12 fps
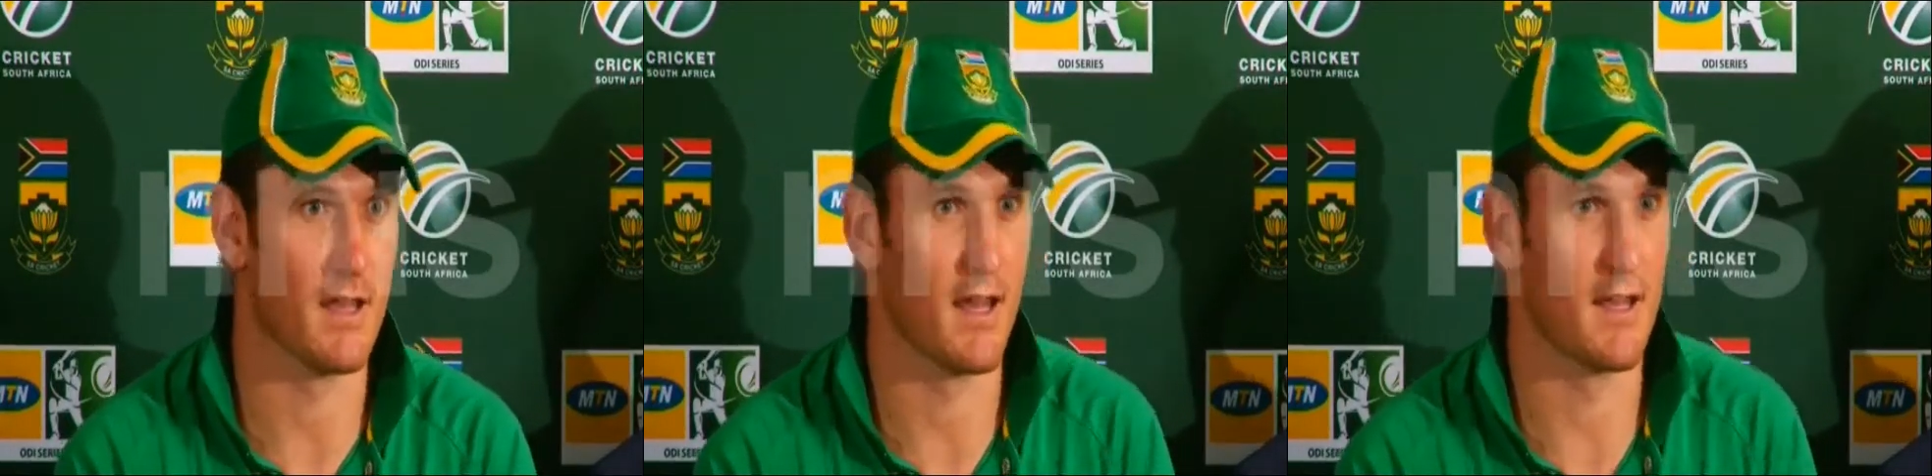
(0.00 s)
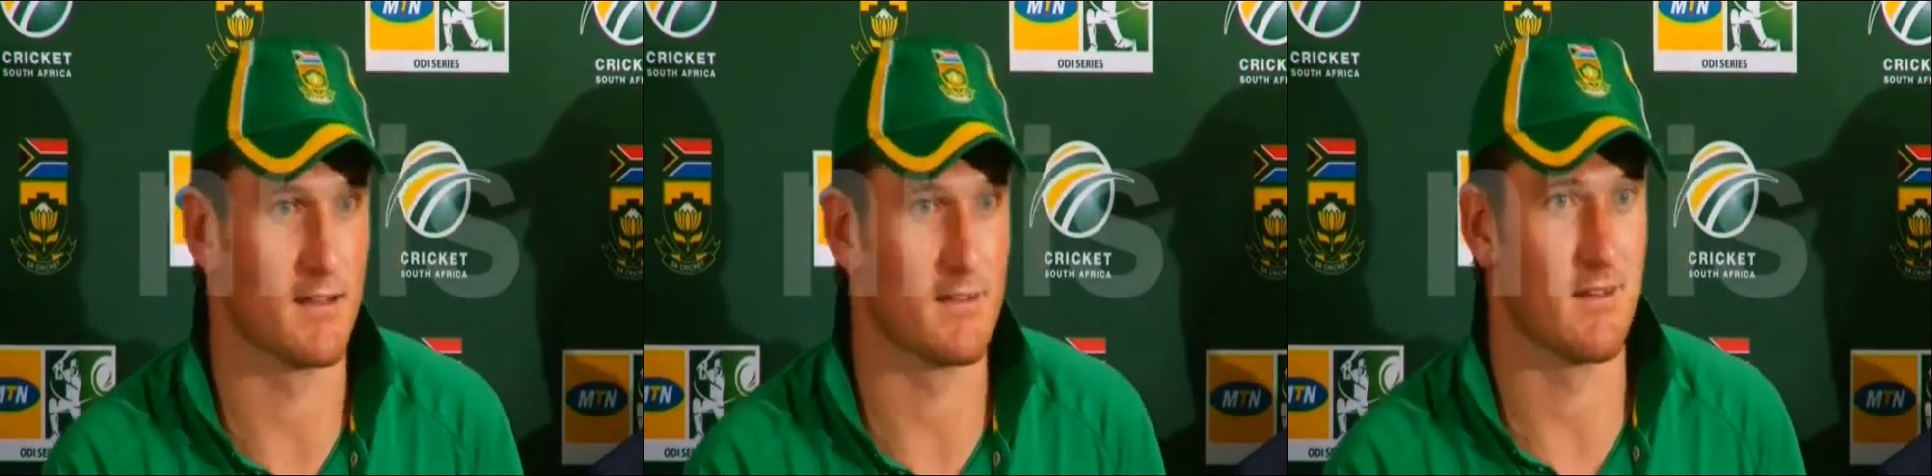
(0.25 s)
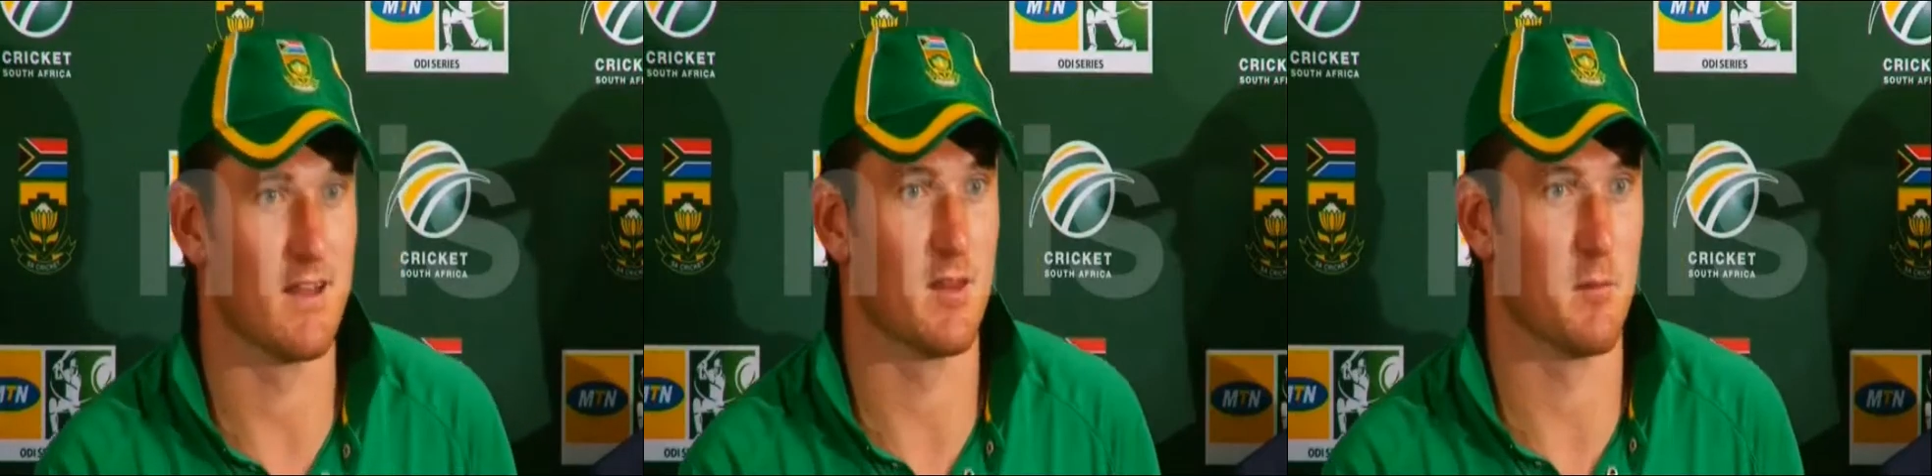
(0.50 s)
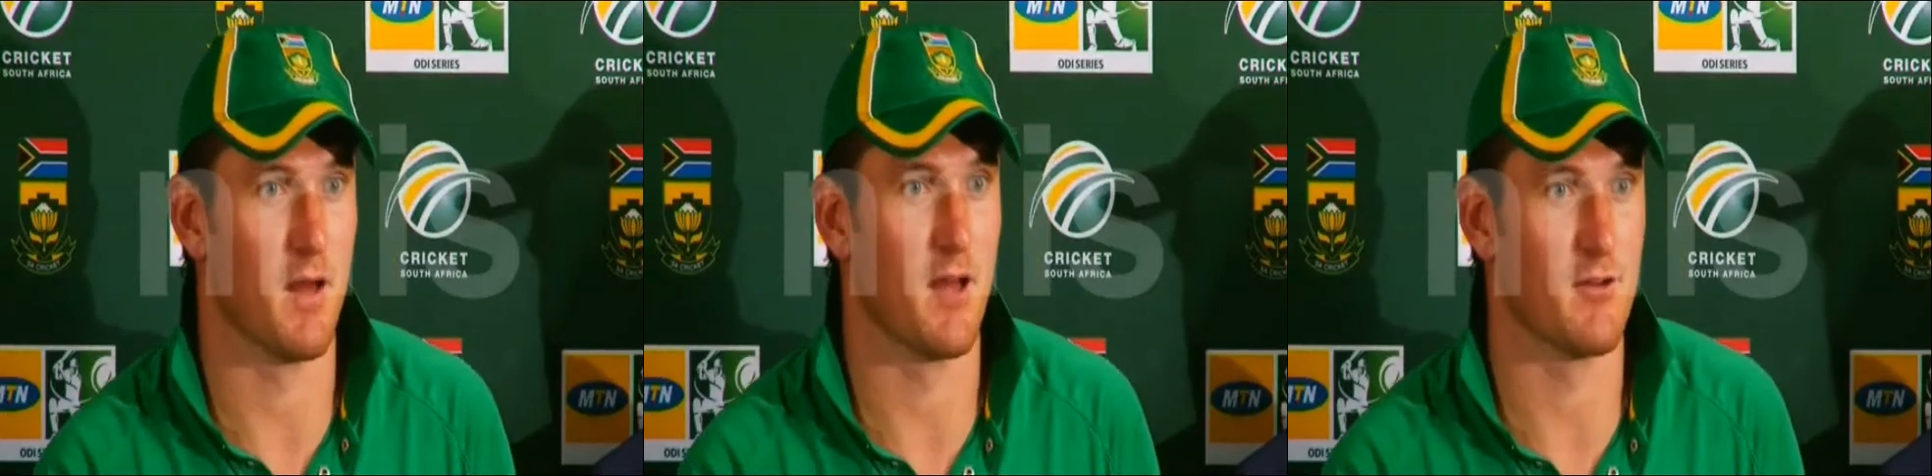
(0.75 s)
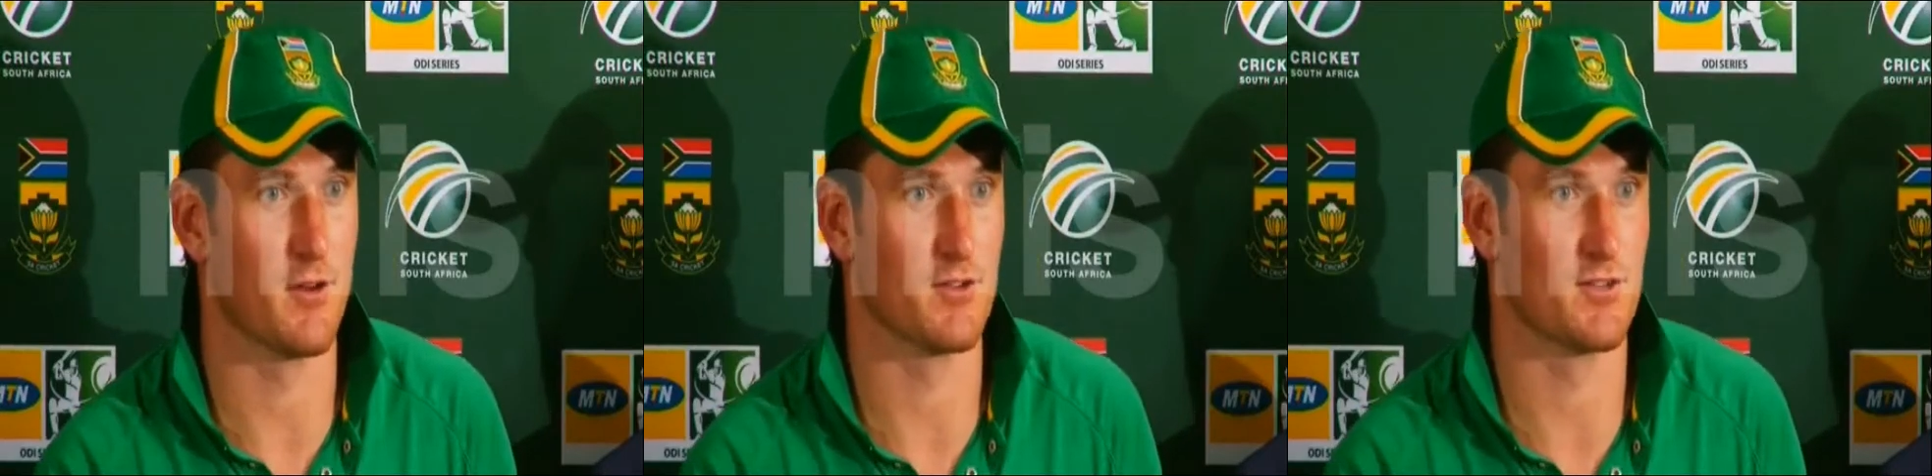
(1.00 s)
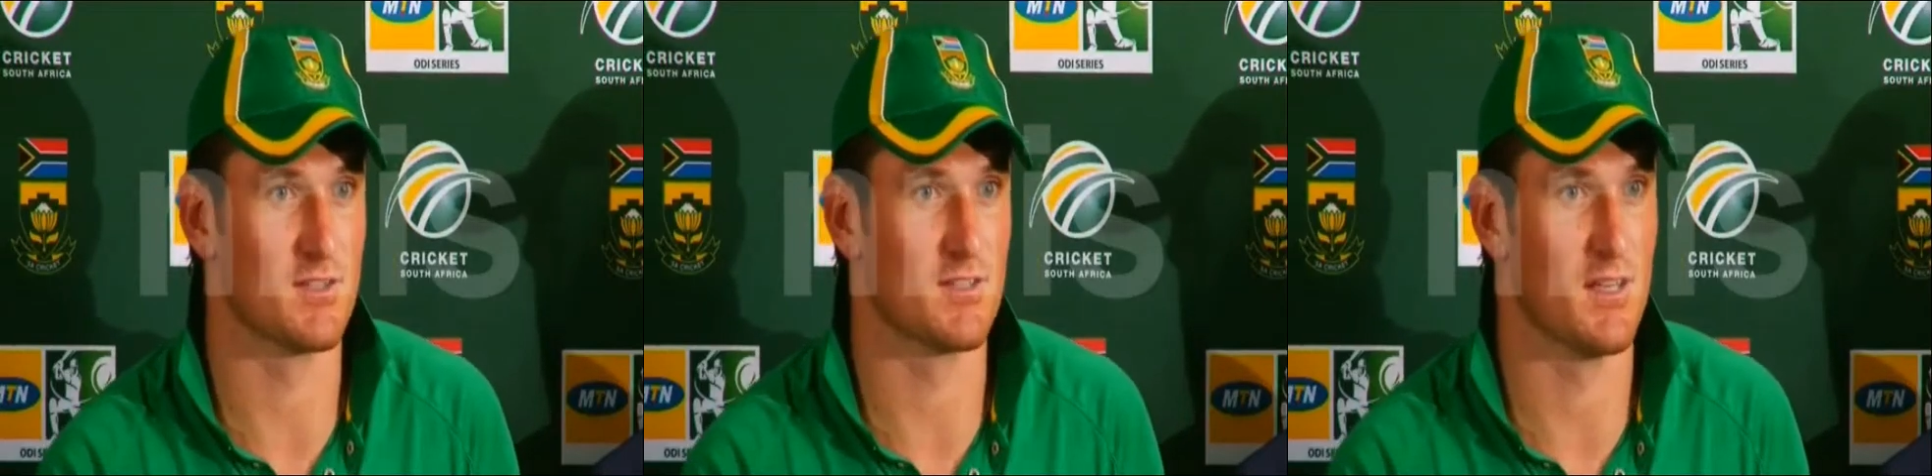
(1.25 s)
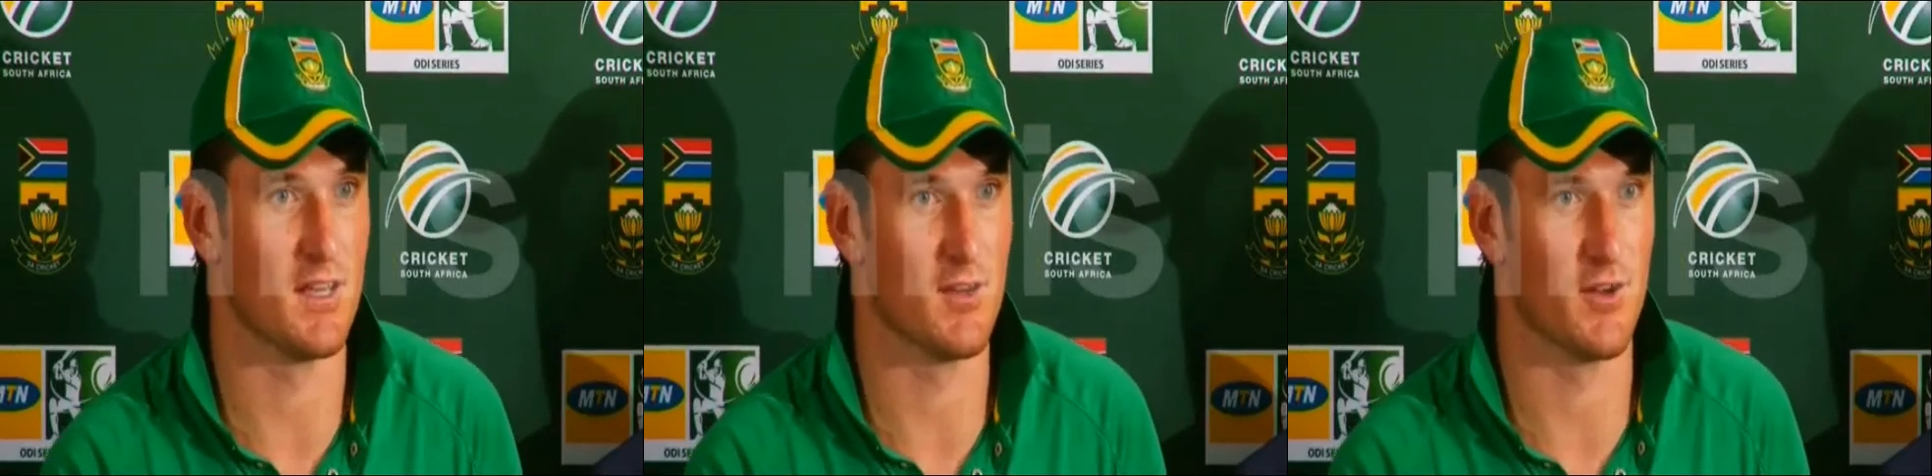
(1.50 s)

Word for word: can clear the boundary consistently.